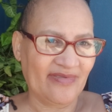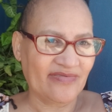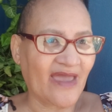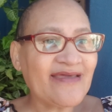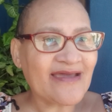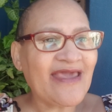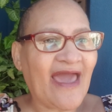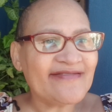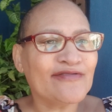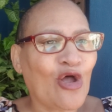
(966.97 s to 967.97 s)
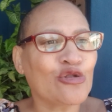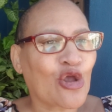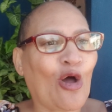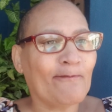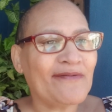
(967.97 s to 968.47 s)
They create
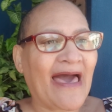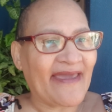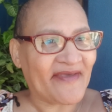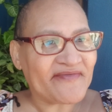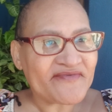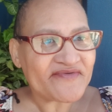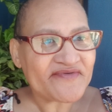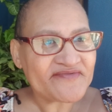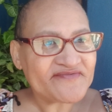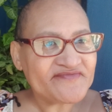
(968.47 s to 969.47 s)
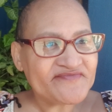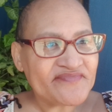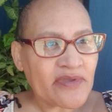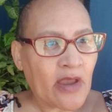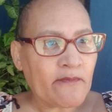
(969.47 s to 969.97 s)
non-compliance
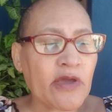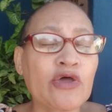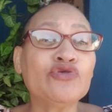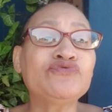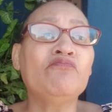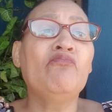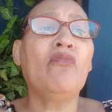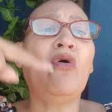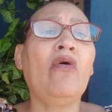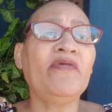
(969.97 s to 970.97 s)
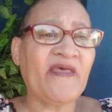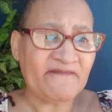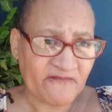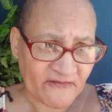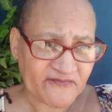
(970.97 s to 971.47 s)
because more
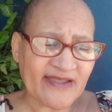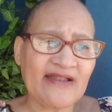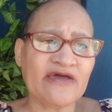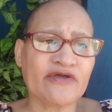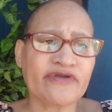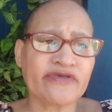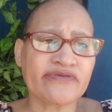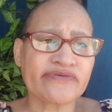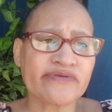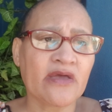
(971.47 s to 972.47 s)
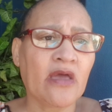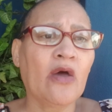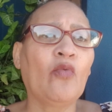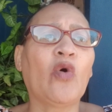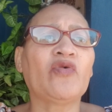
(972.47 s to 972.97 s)
than 50 learners
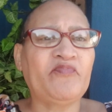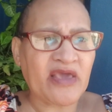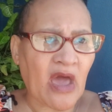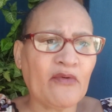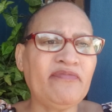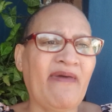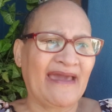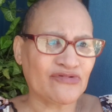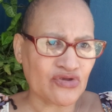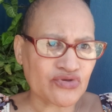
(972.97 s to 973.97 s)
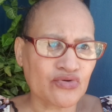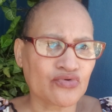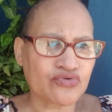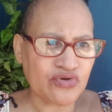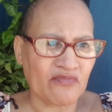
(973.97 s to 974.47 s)
will be going back to
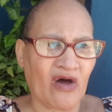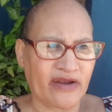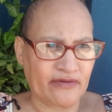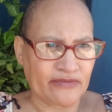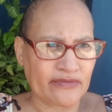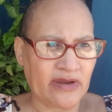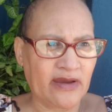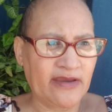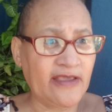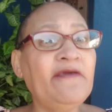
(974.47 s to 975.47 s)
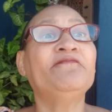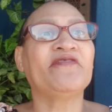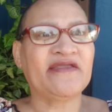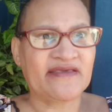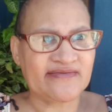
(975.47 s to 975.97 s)
school tomorrow if
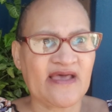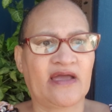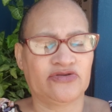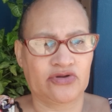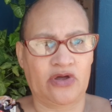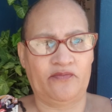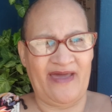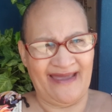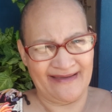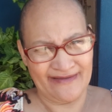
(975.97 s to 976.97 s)
they decide to go back.